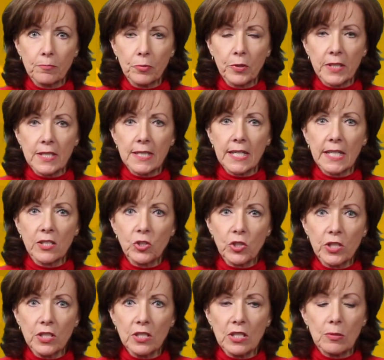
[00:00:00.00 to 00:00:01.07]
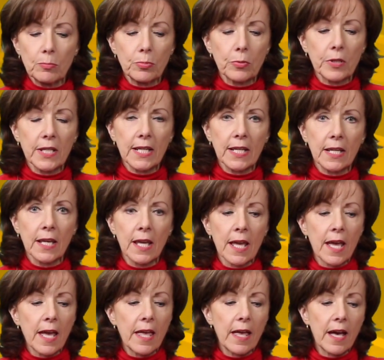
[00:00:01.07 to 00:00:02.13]
put tension to bring
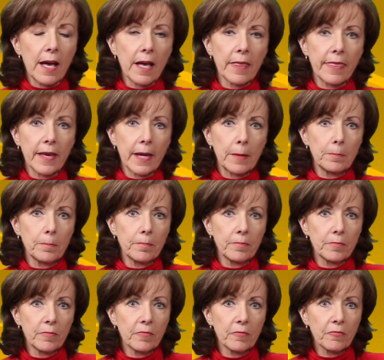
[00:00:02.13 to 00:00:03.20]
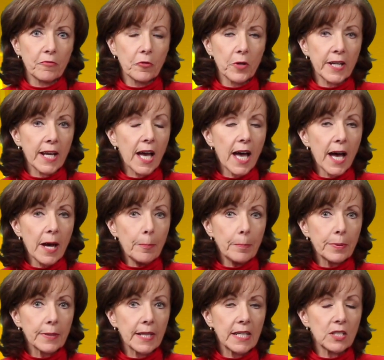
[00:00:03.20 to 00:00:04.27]
that foot
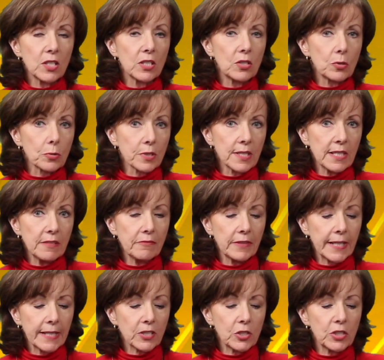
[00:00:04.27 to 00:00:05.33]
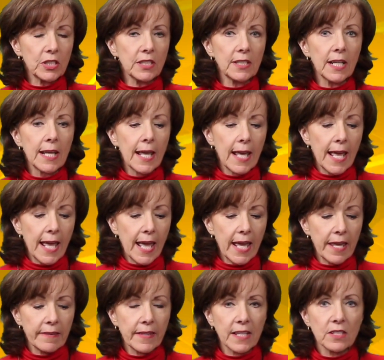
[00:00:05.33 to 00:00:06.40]
up into dorsiflexion,
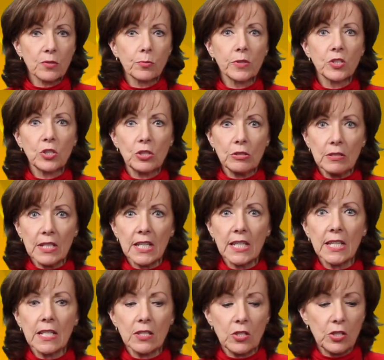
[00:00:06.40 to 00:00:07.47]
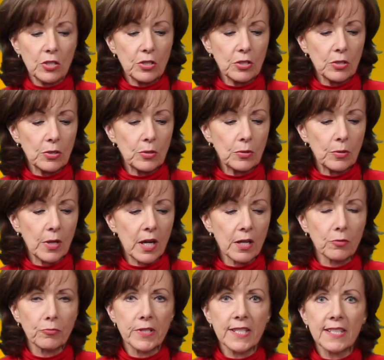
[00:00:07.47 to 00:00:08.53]
and that's what you need to
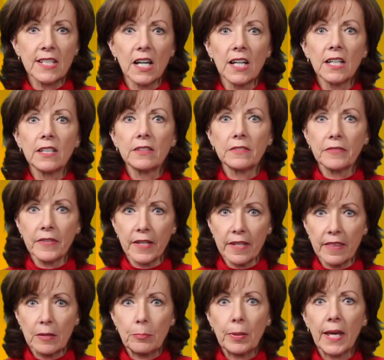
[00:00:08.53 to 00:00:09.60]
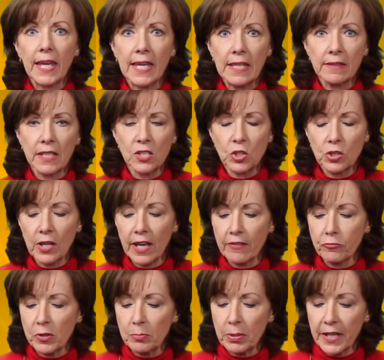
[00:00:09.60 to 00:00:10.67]
resolve the pain that you
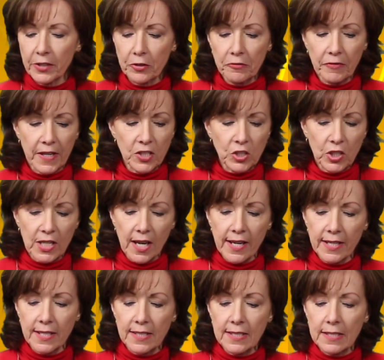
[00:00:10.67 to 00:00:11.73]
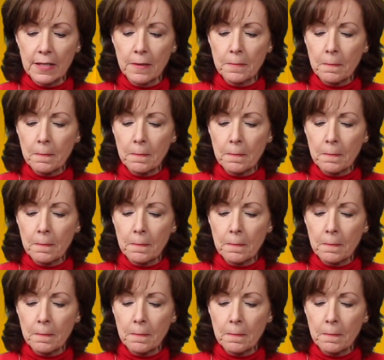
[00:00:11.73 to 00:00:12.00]
have with plantar fasciitis.